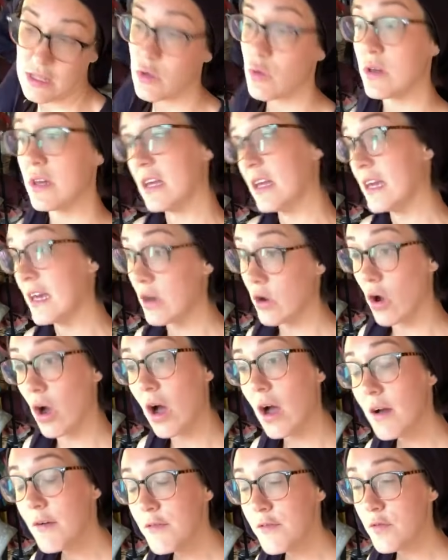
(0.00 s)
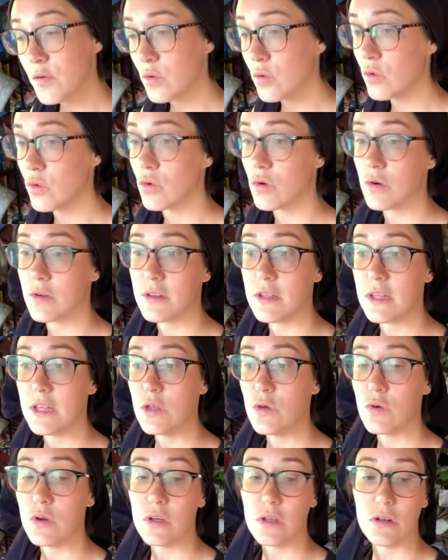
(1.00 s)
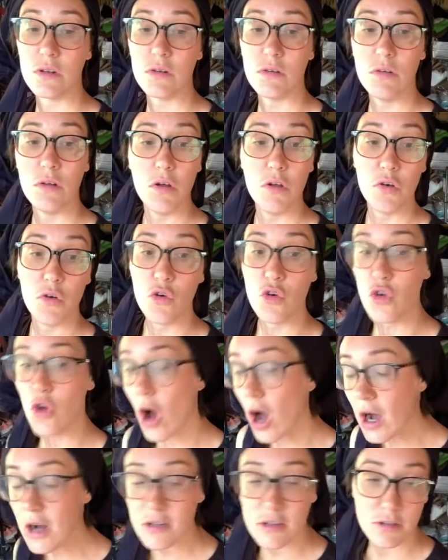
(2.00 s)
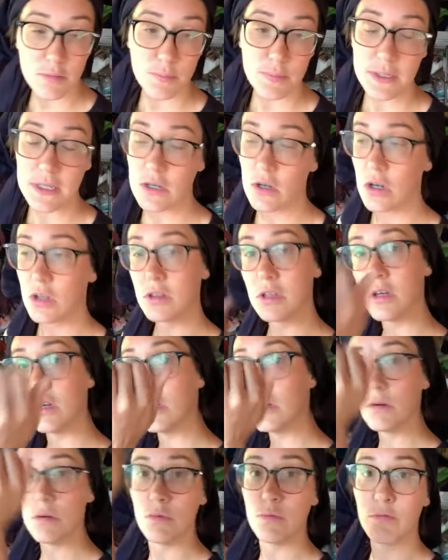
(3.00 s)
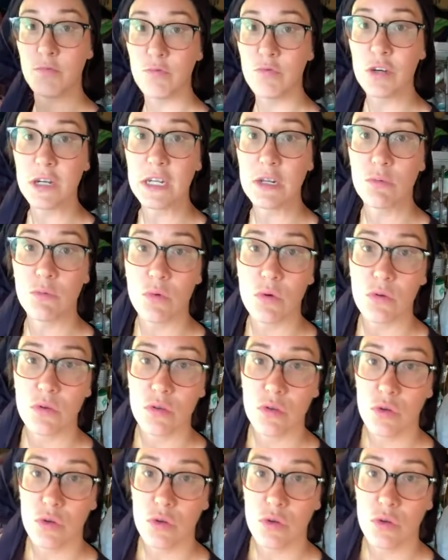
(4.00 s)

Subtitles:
you can get off? Or that you can not be on the freaking roller